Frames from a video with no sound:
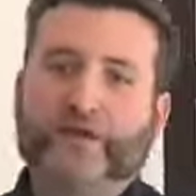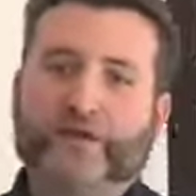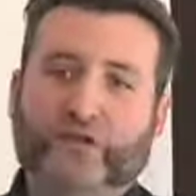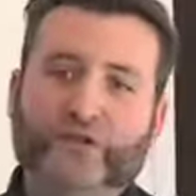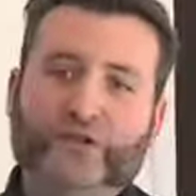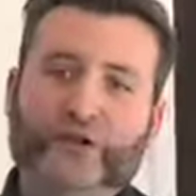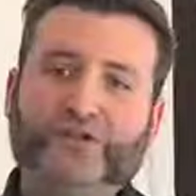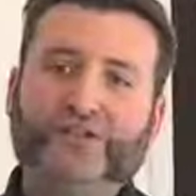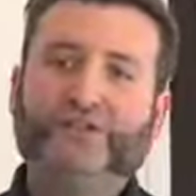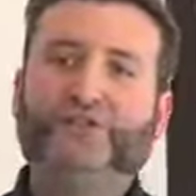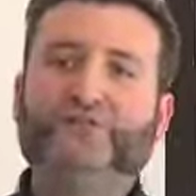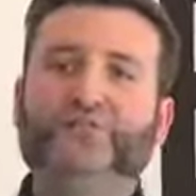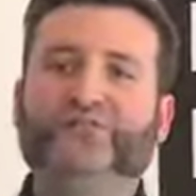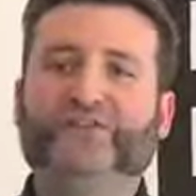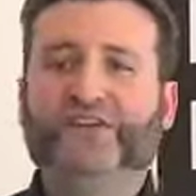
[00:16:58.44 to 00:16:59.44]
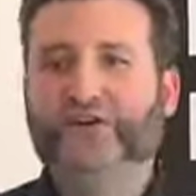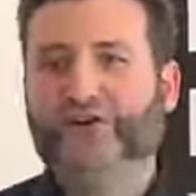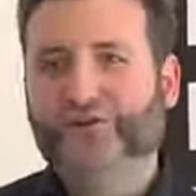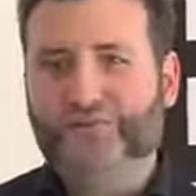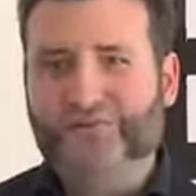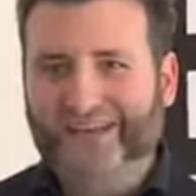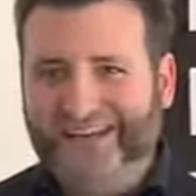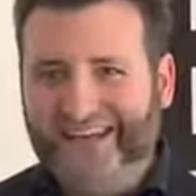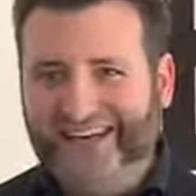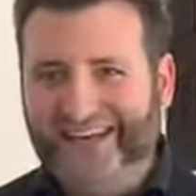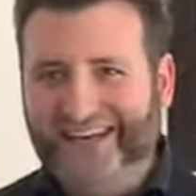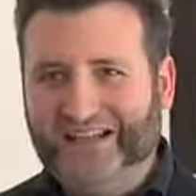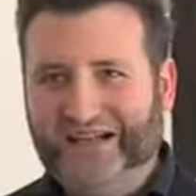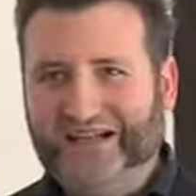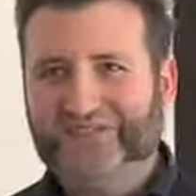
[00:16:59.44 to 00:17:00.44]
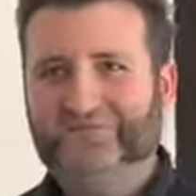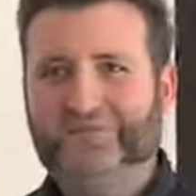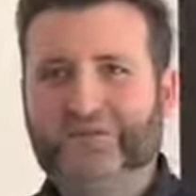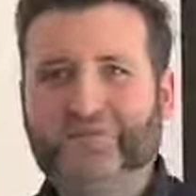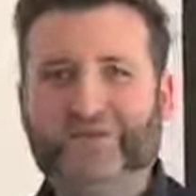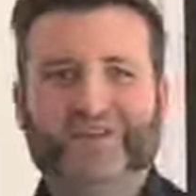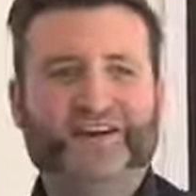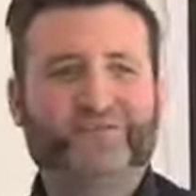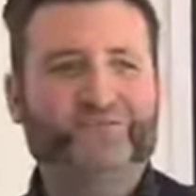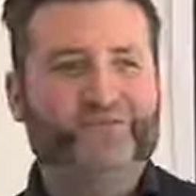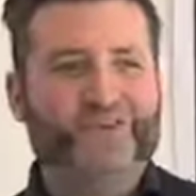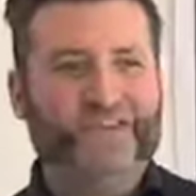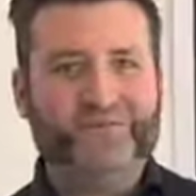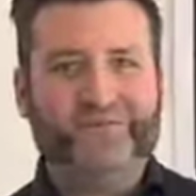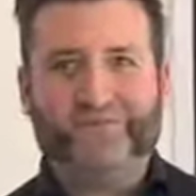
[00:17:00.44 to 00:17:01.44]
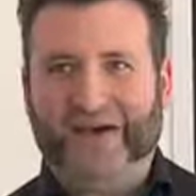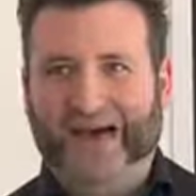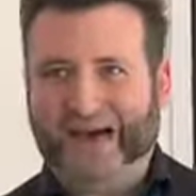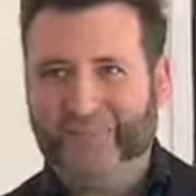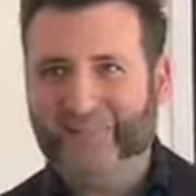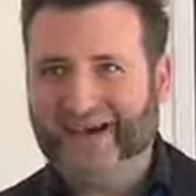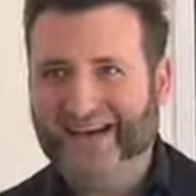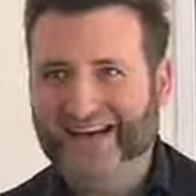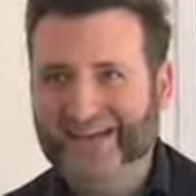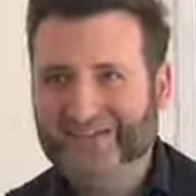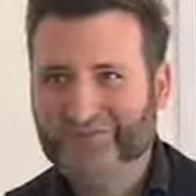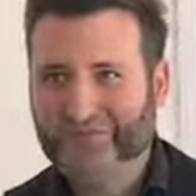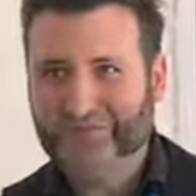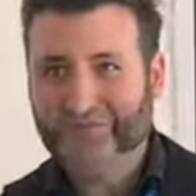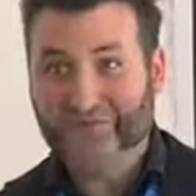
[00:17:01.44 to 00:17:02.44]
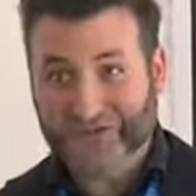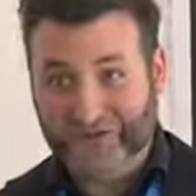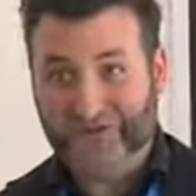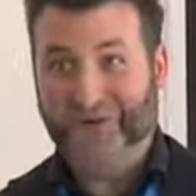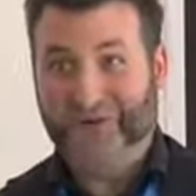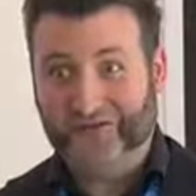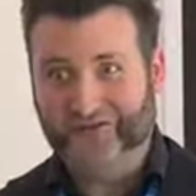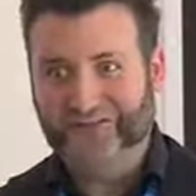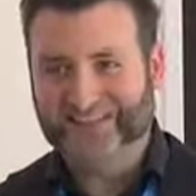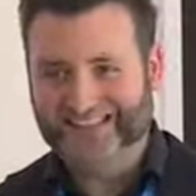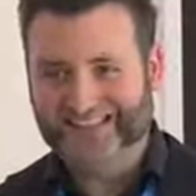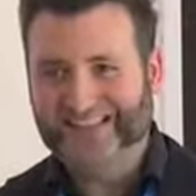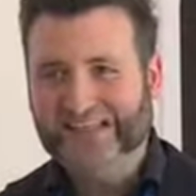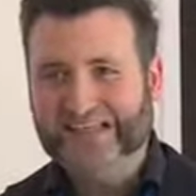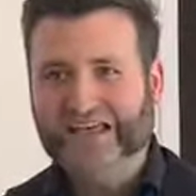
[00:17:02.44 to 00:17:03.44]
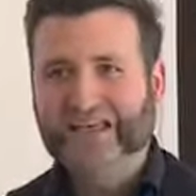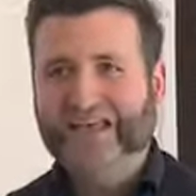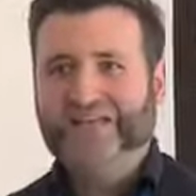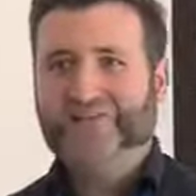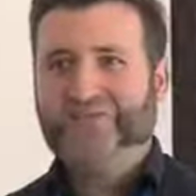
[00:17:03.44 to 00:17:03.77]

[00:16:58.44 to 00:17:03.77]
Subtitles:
we looked at the video at the beginning. Lots of people have had a really bad experience with video conferencing. So